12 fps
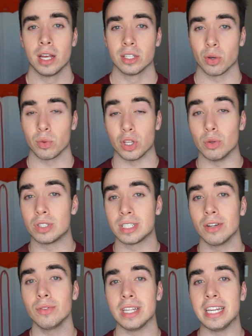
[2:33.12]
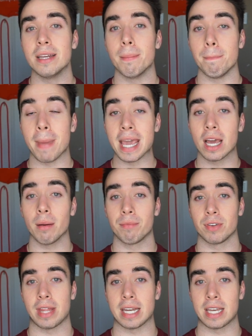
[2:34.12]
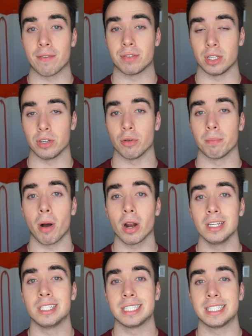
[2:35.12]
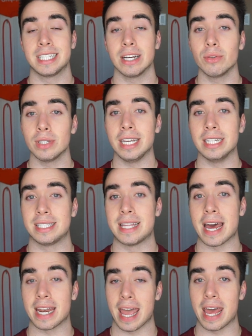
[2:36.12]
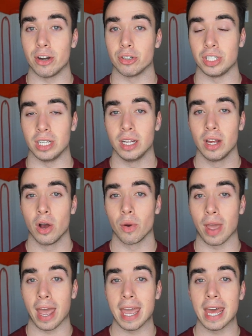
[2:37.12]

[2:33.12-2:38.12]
So you still need to make up for that deficit. Your body still needs that energy, okay?